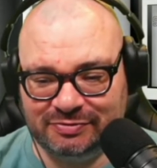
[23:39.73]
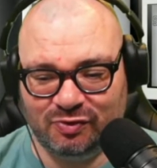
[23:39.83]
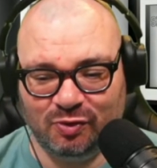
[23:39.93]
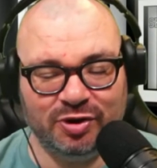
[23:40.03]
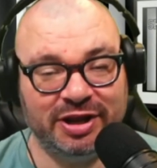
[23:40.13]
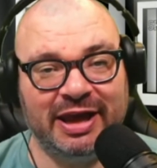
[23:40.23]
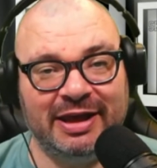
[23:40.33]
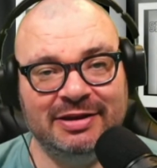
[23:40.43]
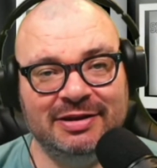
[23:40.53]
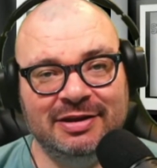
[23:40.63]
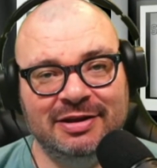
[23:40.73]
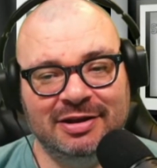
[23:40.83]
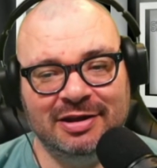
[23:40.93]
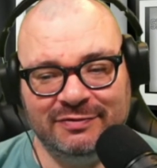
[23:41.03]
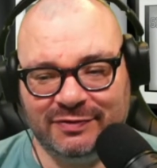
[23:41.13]
road again
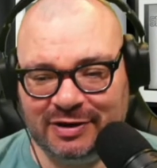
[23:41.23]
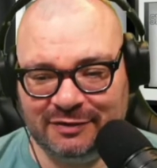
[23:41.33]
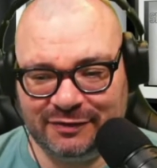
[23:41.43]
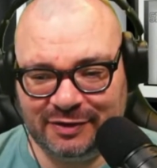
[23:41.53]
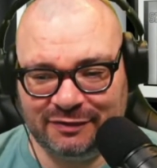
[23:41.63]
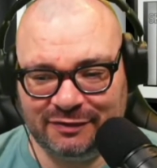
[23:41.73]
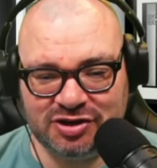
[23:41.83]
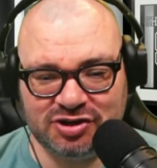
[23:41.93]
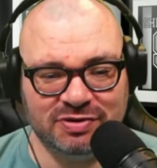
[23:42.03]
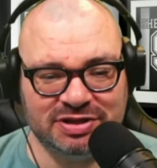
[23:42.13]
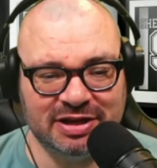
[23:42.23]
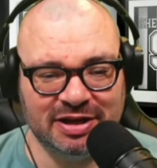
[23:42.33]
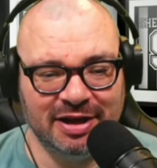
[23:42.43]
of injuries.